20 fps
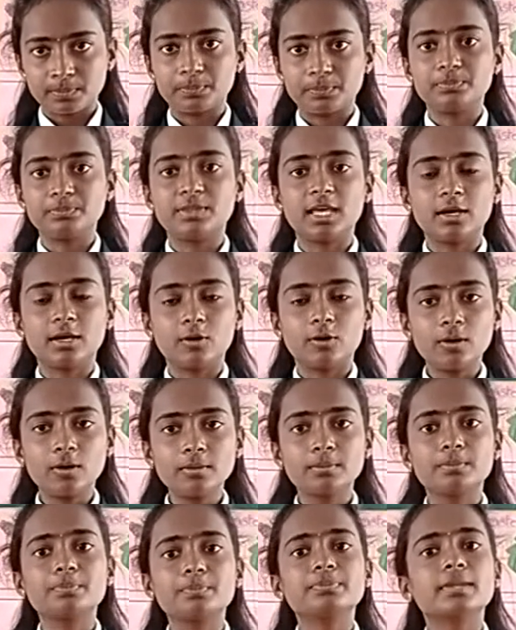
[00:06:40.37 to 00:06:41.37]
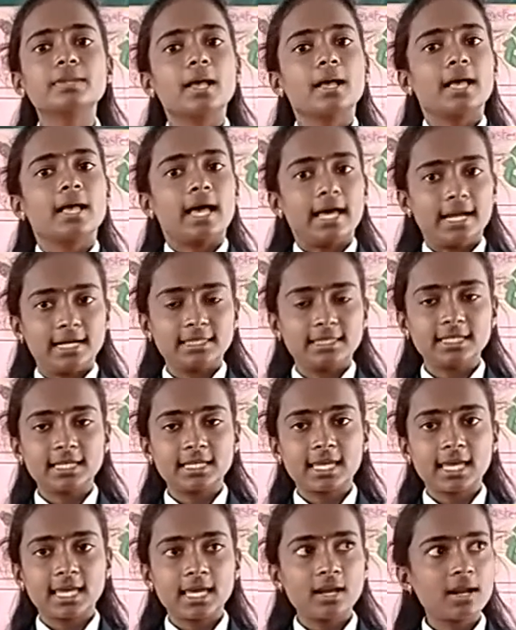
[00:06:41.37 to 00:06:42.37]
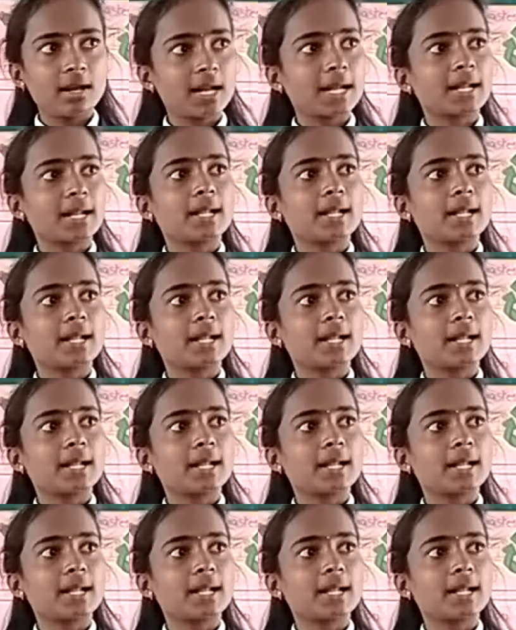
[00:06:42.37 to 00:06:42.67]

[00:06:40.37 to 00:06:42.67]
They are earth care,